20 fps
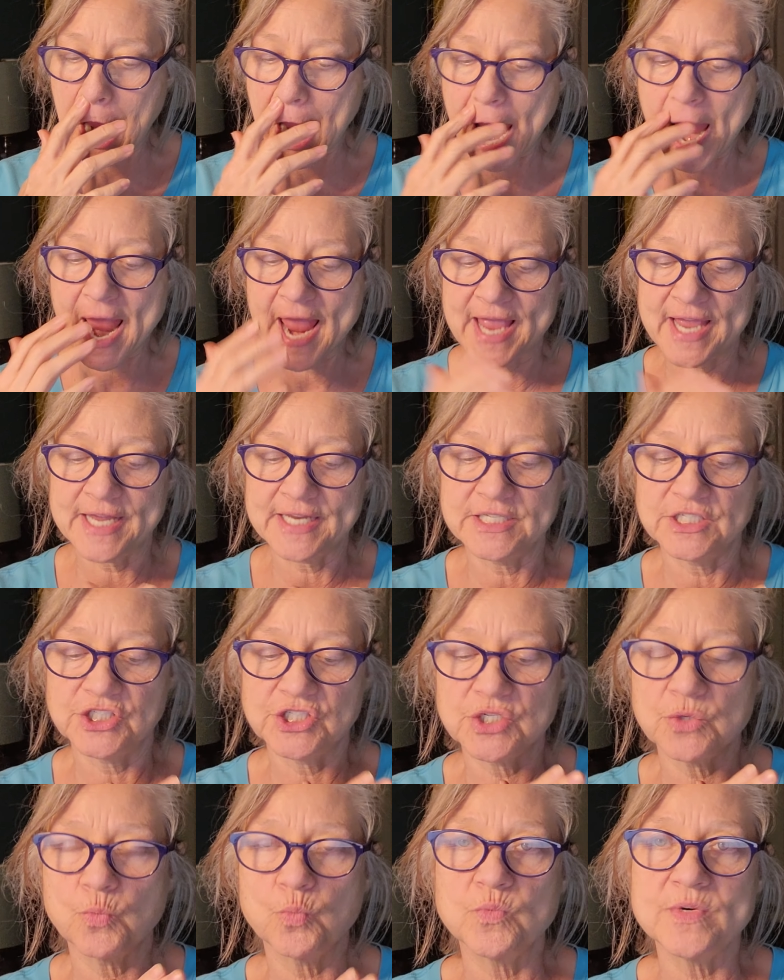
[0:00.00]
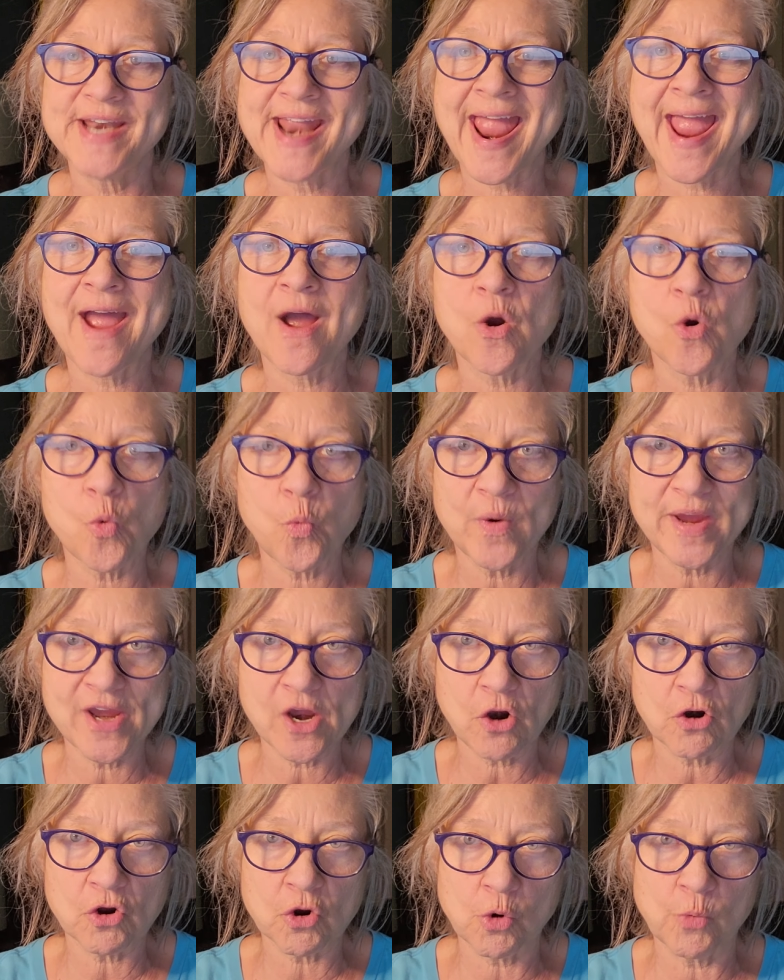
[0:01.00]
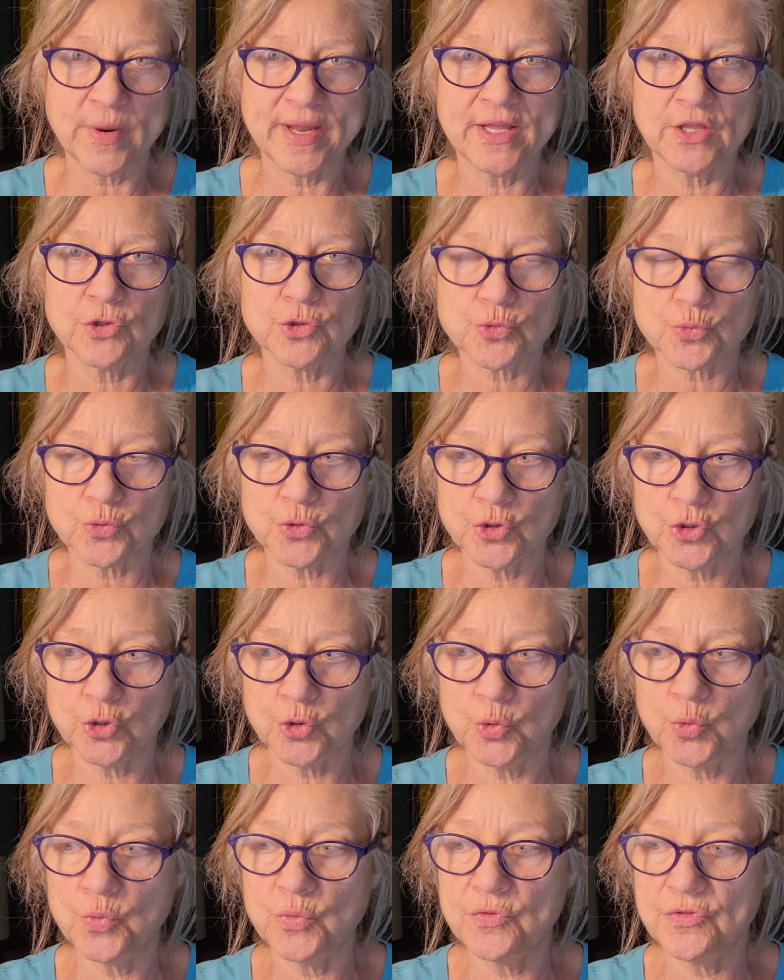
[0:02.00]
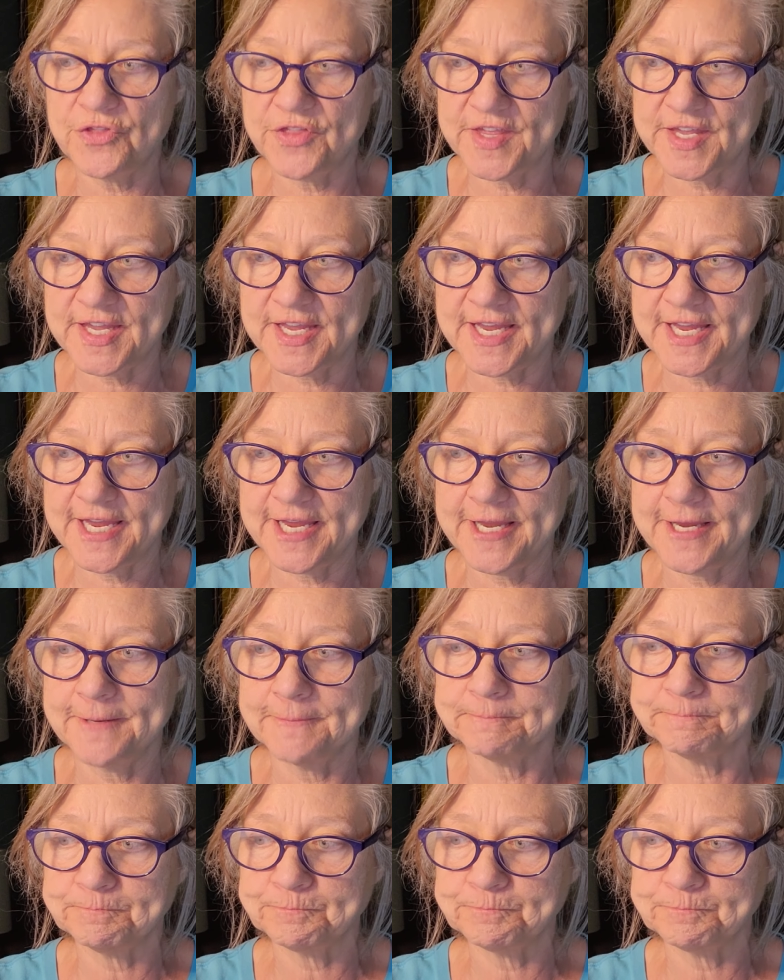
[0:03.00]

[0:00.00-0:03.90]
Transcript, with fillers: and now we are going through the